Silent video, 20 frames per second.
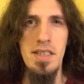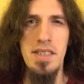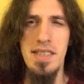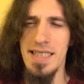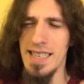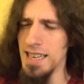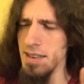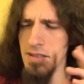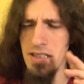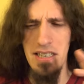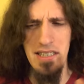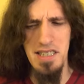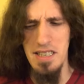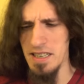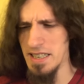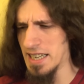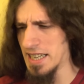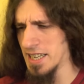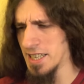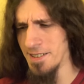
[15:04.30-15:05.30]
See, now I'm gonna
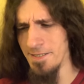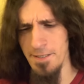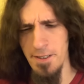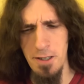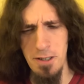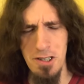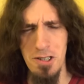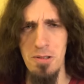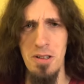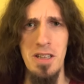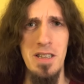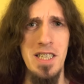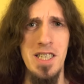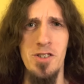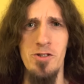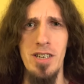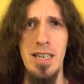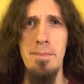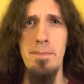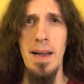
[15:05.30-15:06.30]
start getting confused with all these
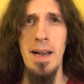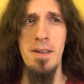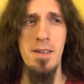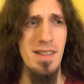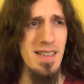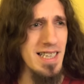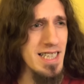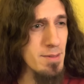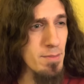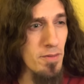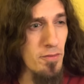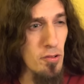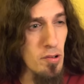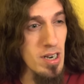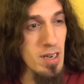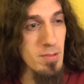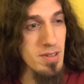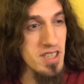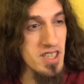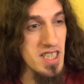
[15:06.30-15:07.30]
dream power things.
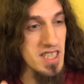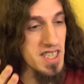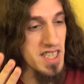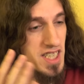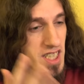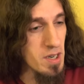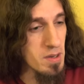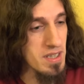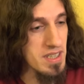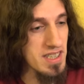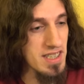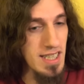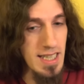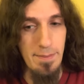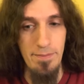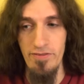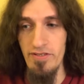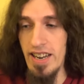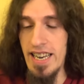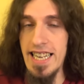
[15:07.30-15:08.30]
Before it was just you go to
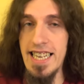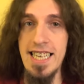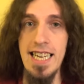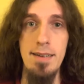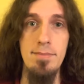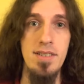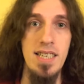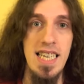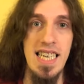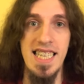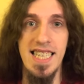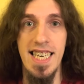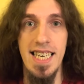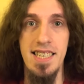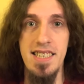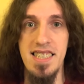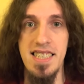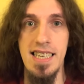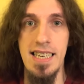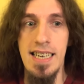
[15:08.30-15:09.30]
sleep, Freddy comes and he
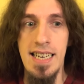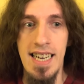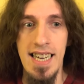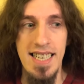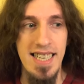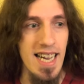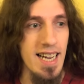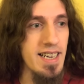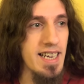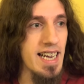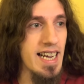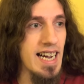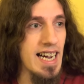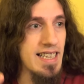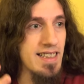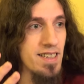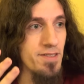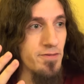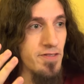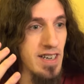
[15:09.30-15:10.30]
kills you. Now you
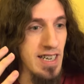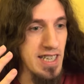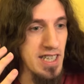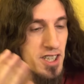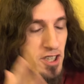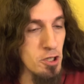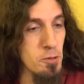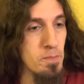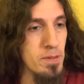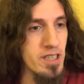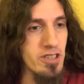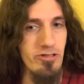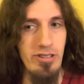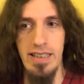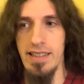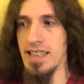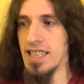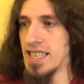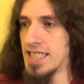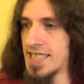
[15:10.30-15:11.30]
got the fucking super
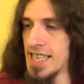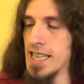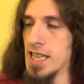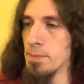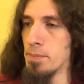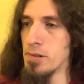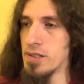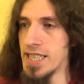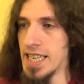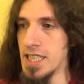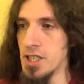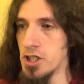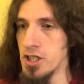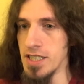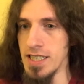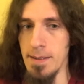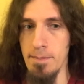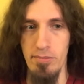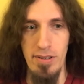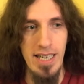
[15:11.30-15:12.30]
strength and the
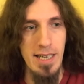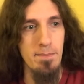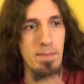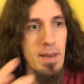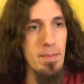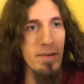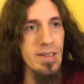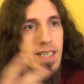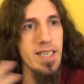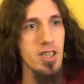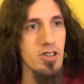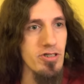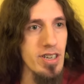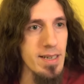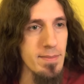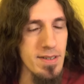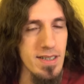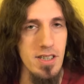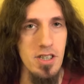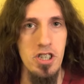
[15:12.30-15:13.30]
teleportation and bringing people into
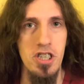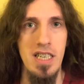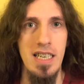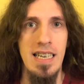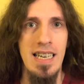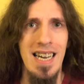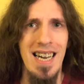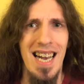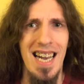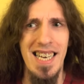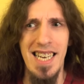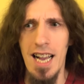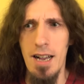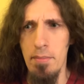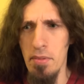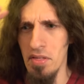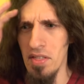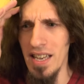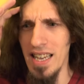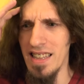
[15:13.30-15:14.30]
dreams and shit. And now
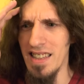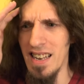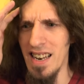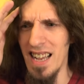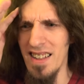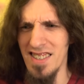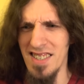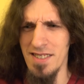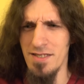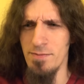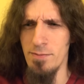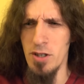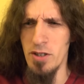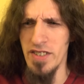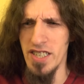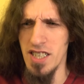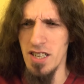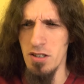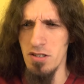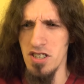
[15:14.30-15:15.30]
I'm thinking that as this
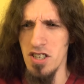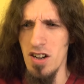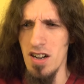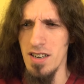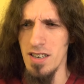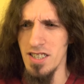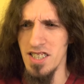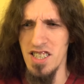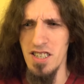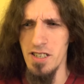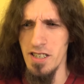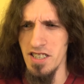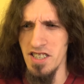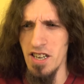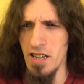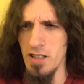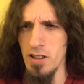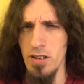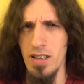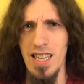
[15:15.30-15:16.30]
movie goes on, it's gonna
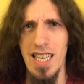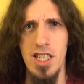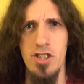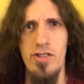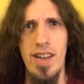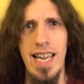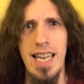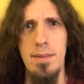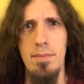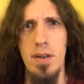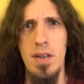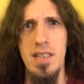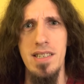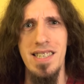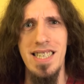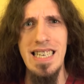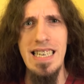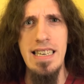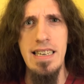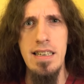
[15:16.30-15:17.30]
start looking like Dragon Ball
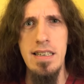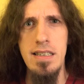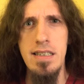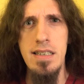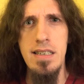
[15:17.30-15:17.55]
Z.